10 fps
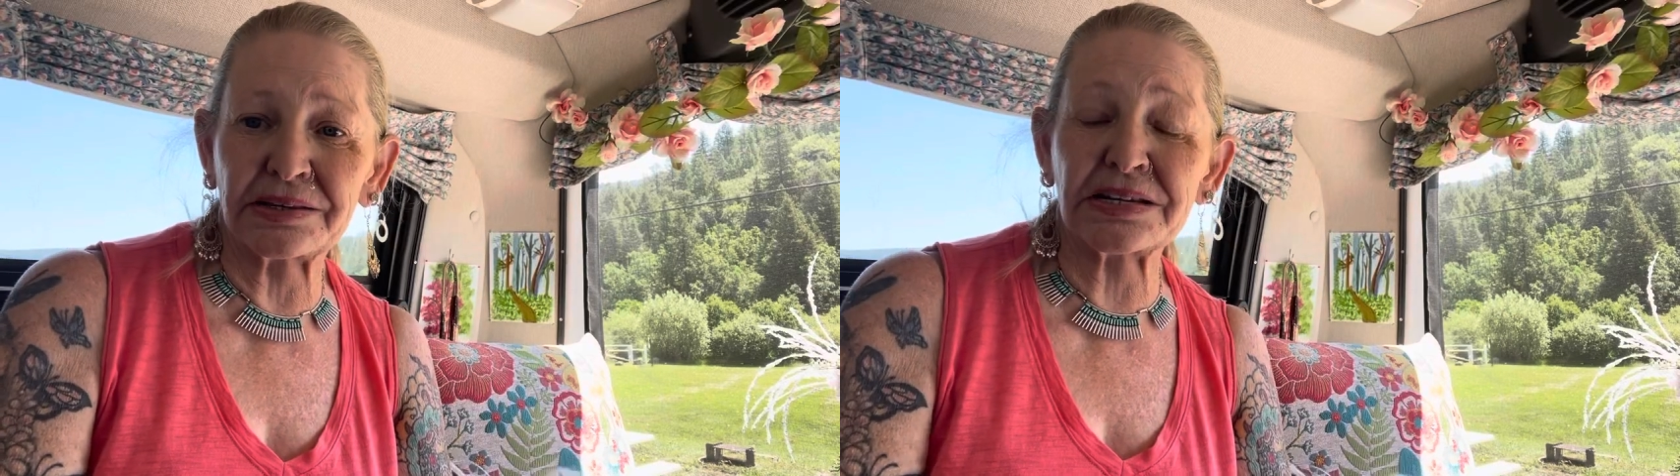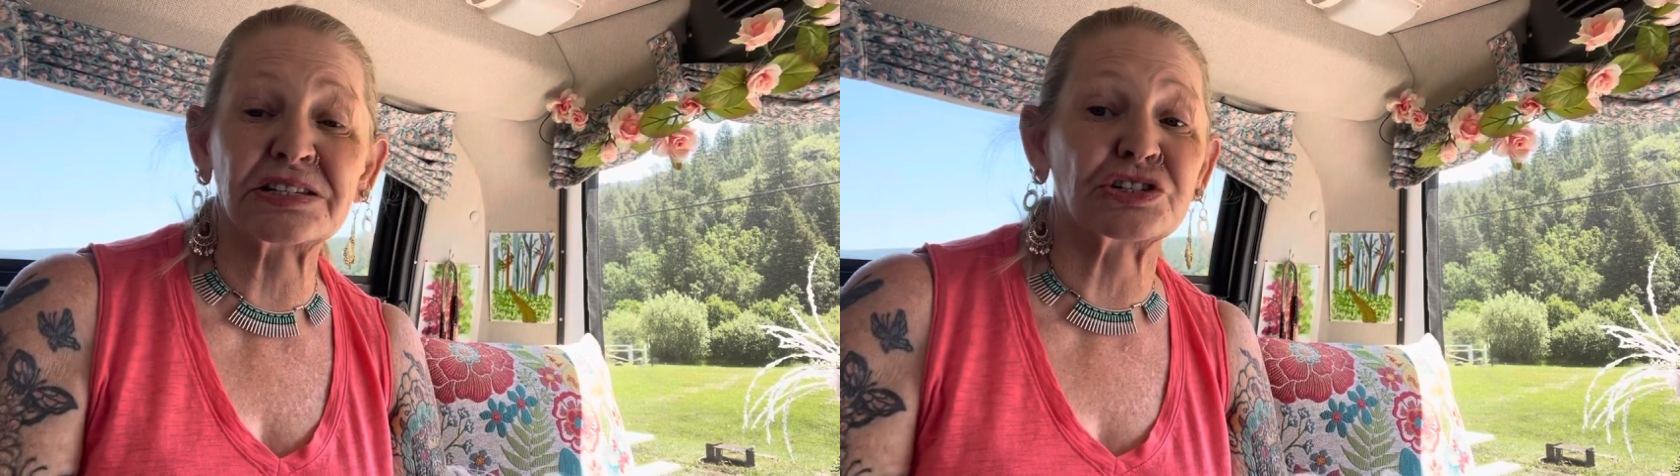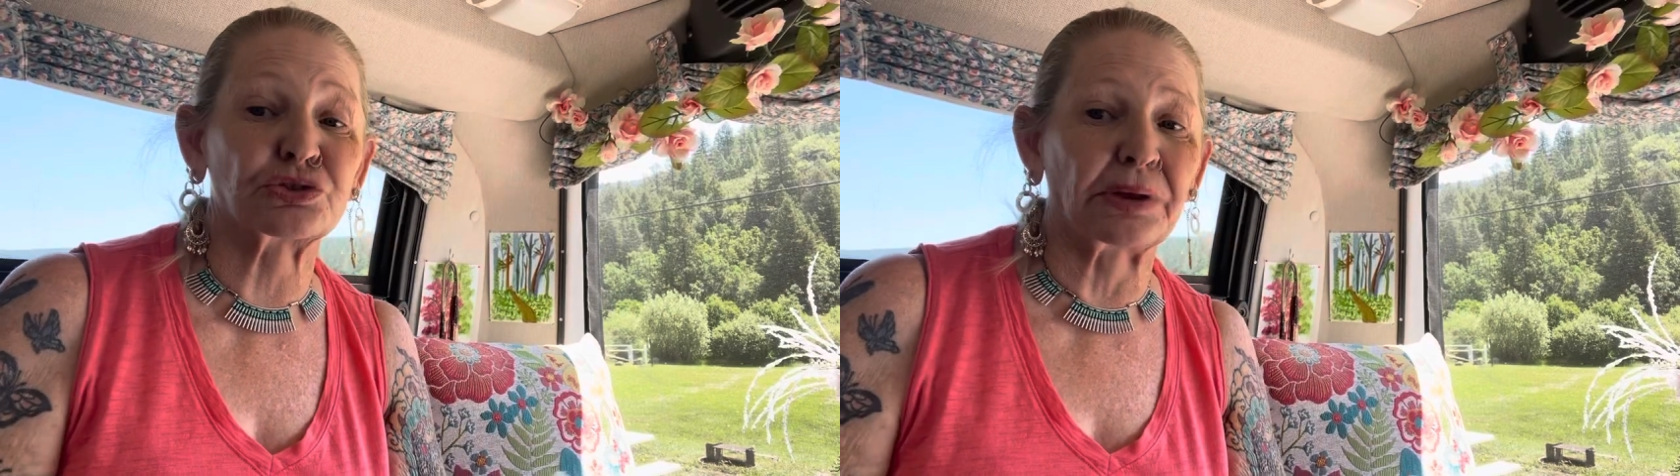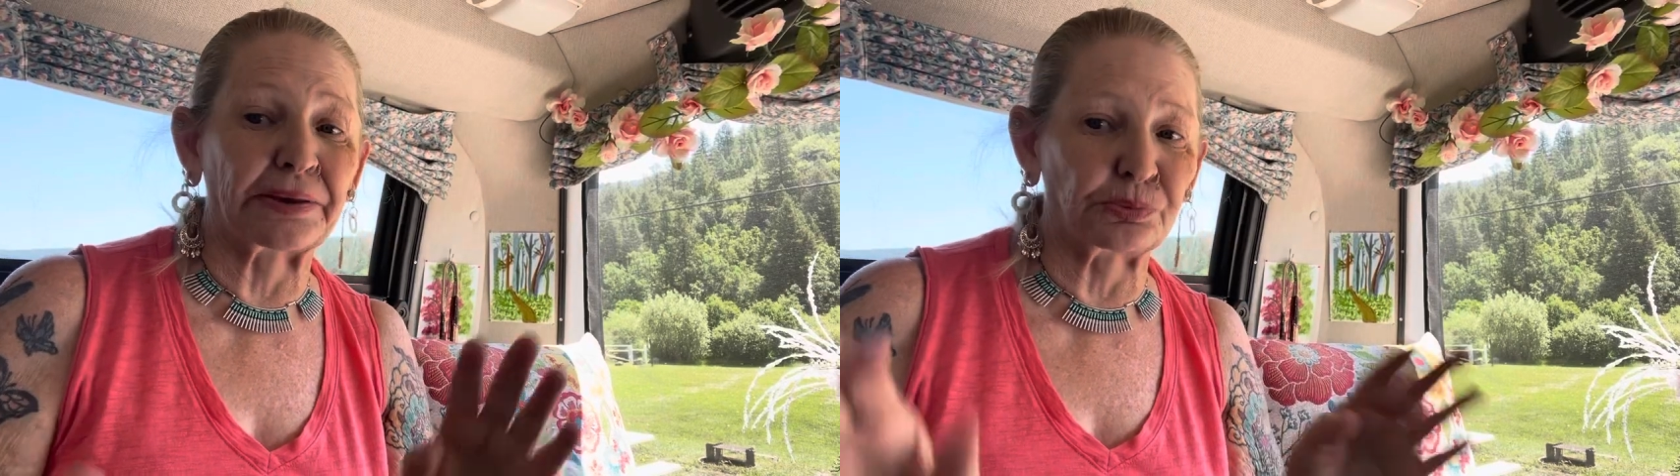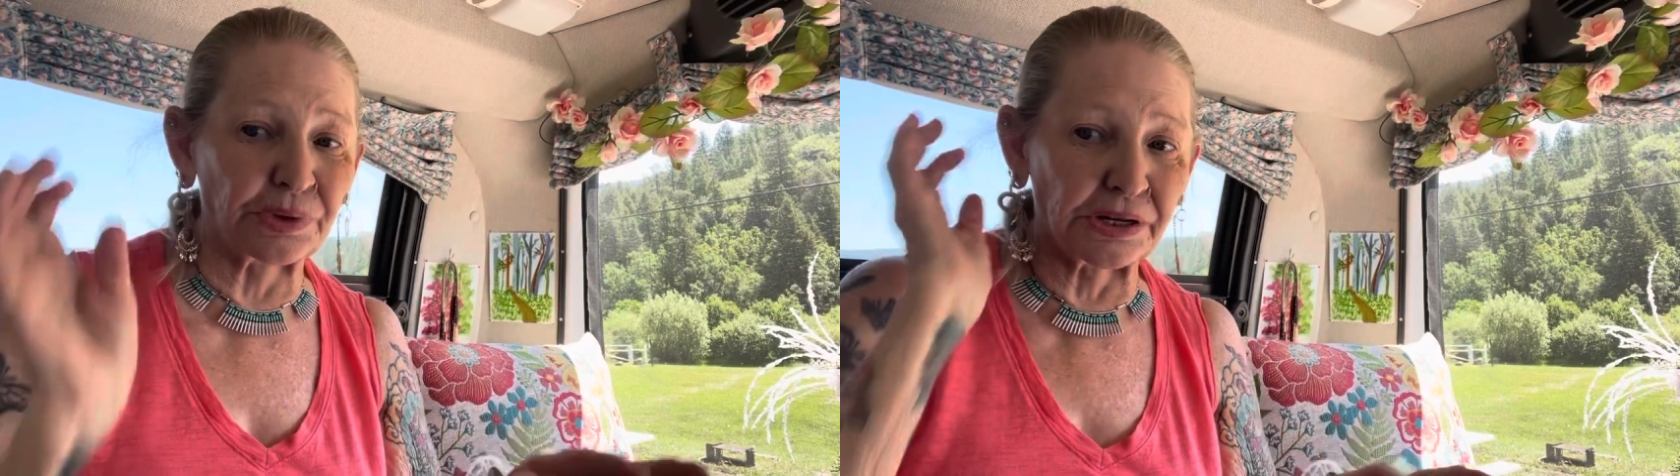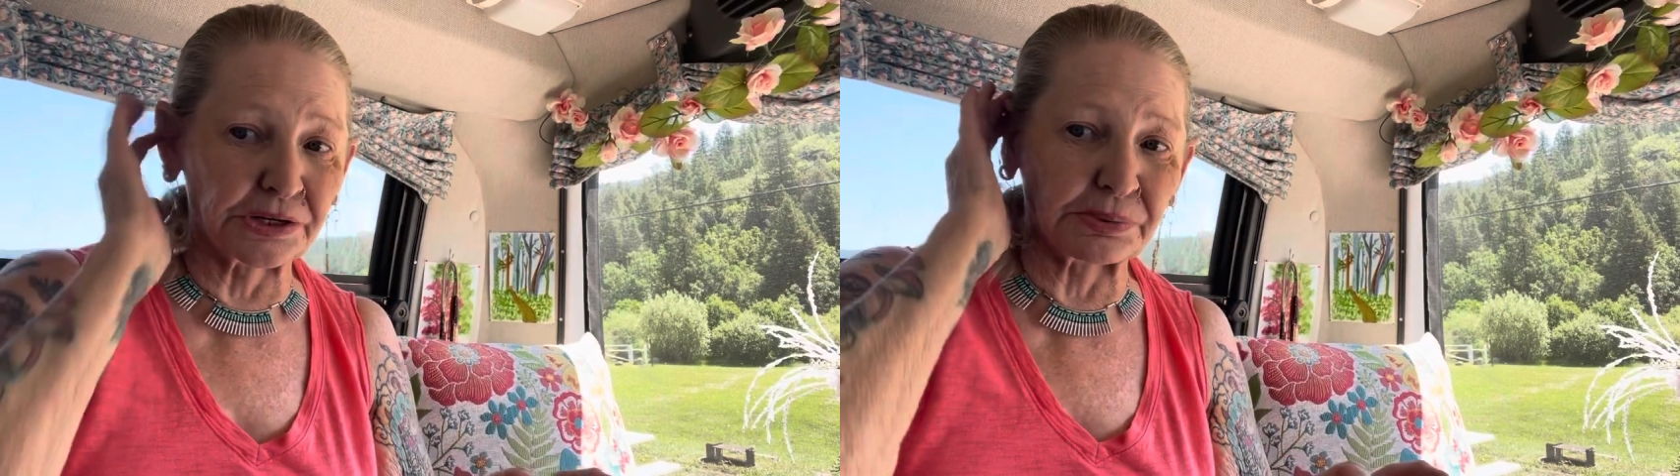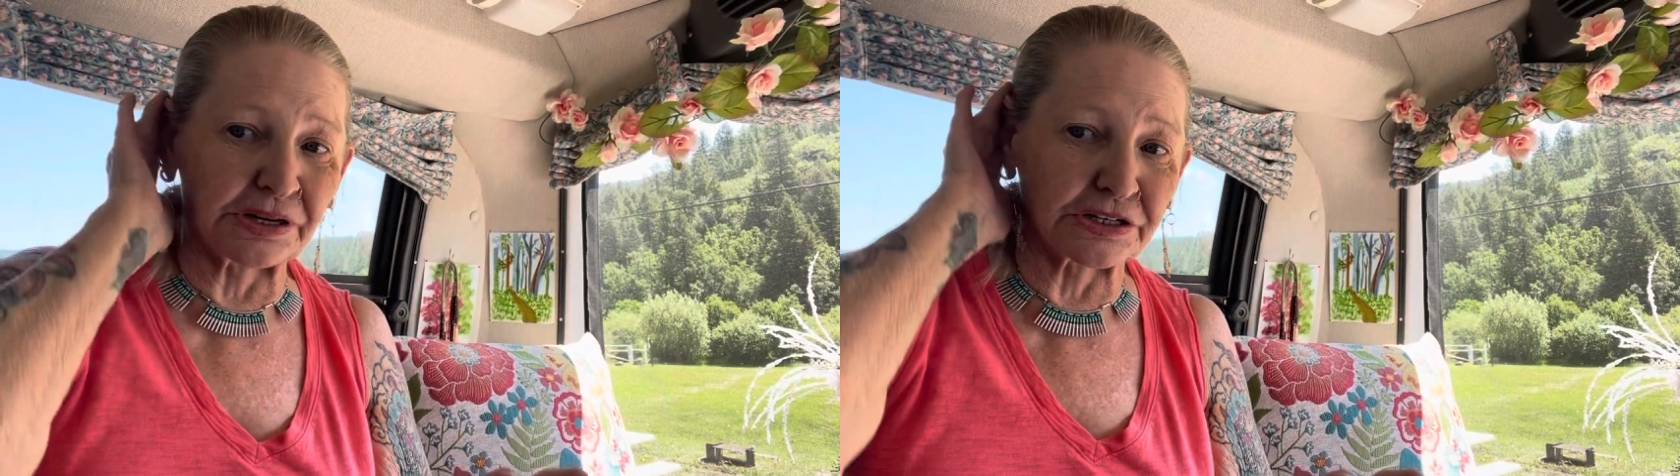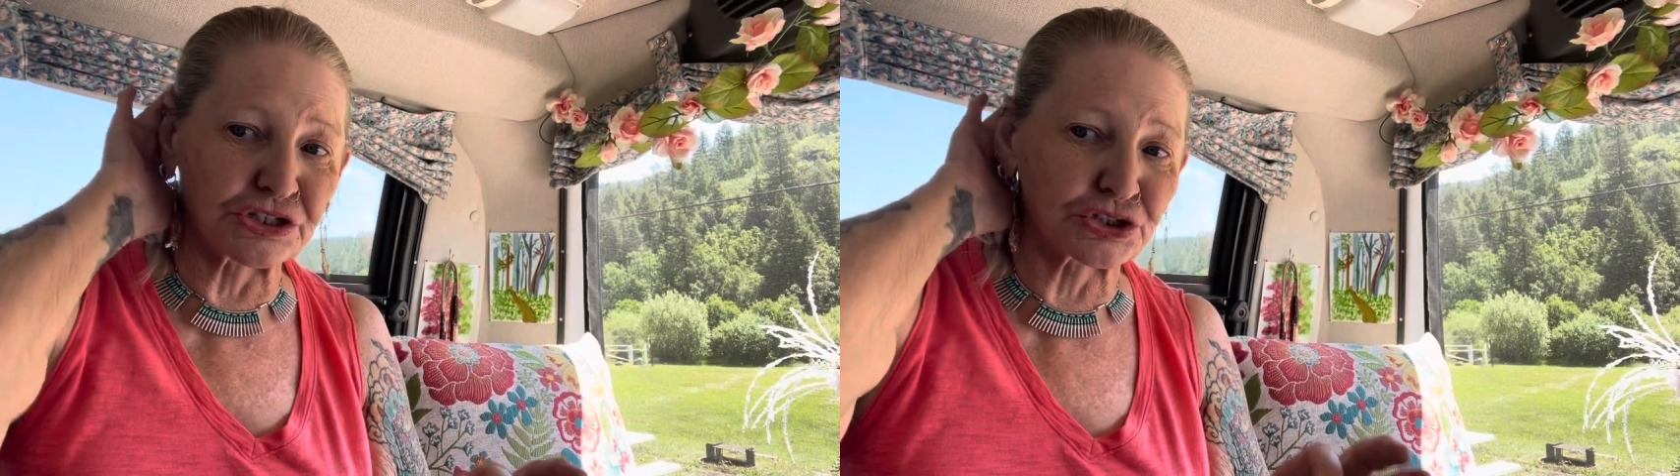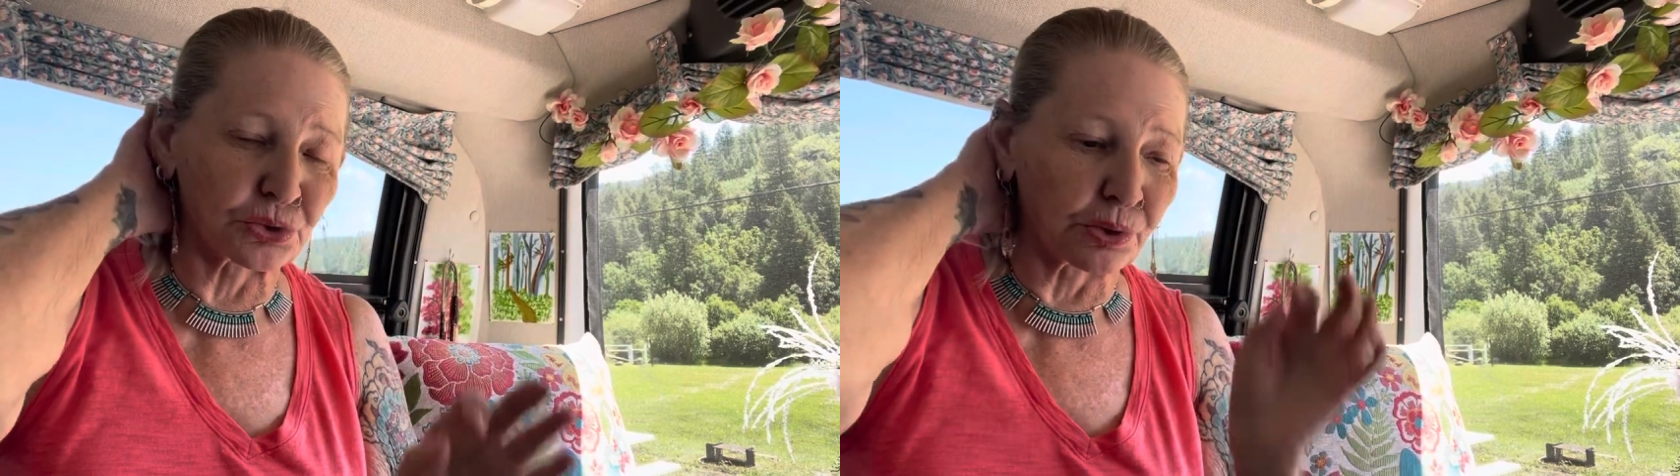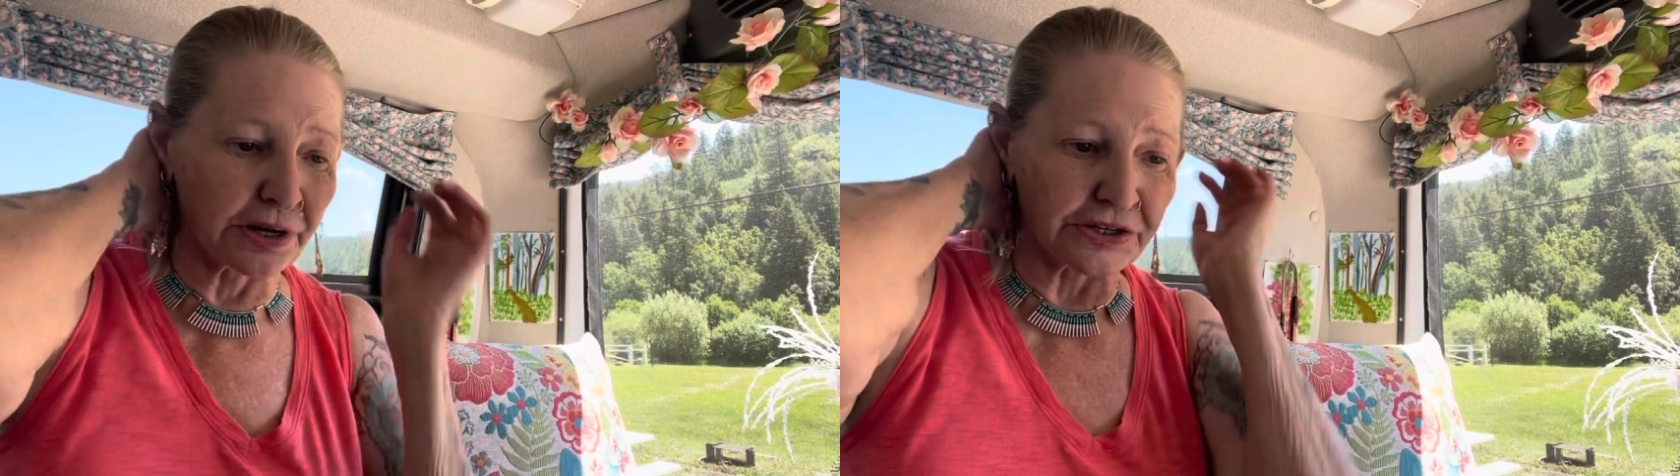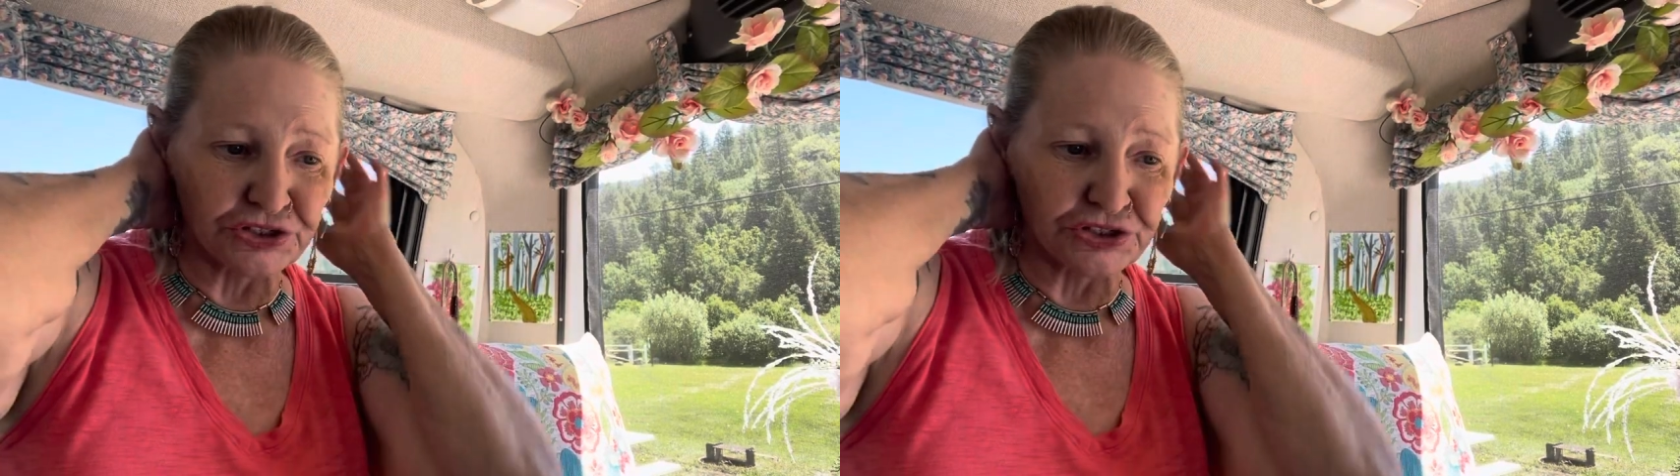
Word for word: This is like really, really short,